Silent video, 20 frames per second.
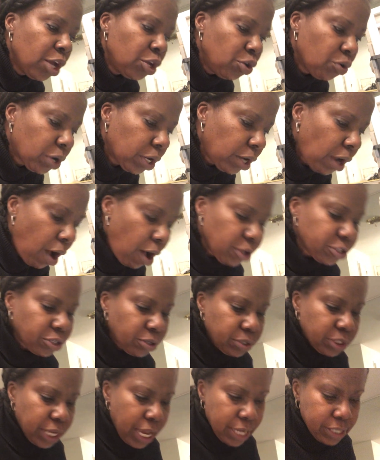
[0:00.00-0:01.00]
You can
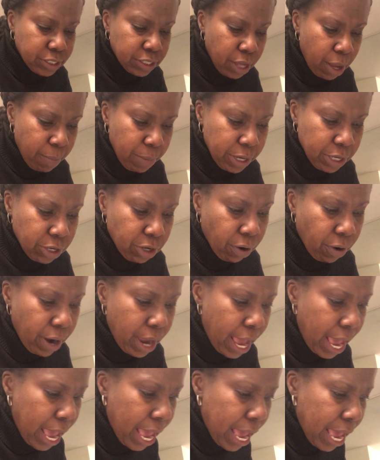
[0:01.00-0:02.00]
also take some into your
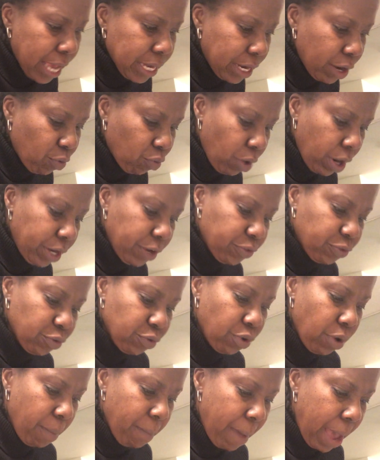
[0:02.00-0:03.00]
hand and run it
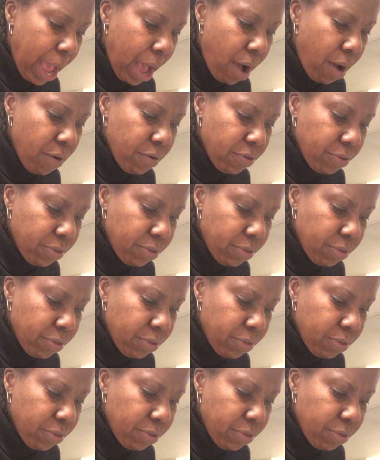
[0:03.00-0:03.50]
through your mouth.